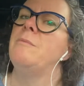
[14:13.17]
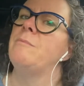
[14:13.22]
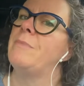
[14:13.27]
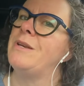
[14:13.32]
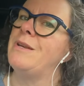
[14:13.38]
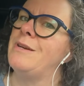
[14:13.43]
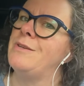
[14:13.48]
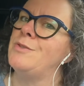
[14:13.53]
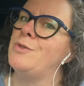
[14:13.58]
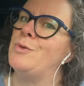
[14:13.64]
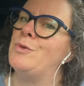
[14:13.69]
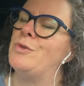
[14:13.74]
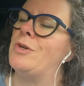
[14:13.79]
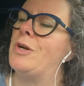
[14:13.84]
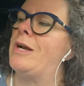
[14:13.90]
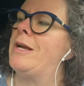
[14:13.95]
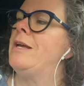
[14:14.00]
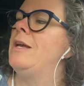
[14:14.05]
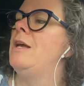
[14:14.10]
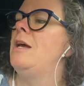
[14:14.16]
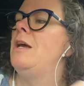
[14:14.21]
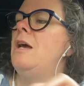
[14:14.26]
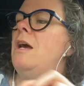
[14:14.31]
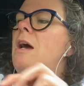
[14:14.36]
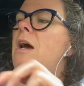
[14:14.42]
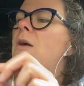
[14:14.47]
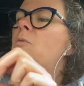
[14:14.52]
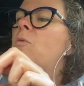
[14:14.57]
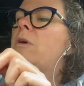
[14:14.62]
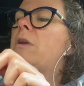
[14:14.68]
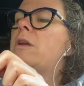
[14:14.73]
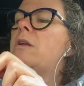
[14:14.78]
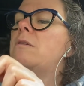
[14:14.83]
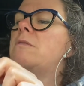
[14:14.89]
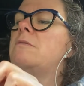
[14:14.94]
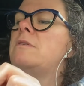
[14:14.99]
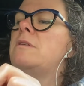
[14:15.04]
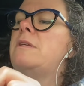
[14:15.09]
but not too dry. I want to
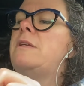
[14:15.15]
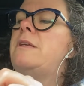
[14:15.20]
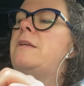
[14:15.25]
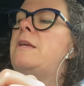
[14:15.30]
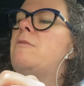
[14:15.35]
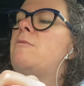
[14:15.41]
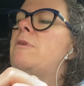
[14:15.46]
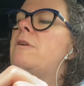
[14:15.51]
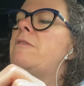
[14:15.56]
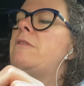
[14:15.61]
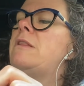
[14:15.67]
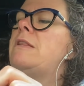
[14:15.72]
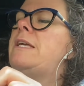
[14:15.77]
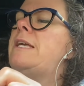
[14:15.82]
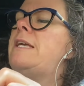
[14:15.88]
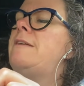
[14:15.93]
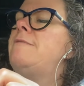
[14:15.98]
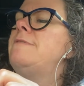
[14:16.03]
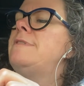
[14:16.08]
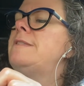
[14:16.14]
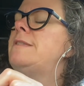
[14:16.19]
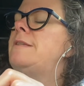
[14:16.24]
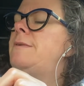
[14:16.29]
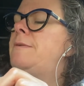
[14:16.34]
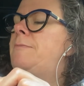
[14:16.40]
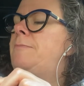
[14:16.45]
get rid of the leaves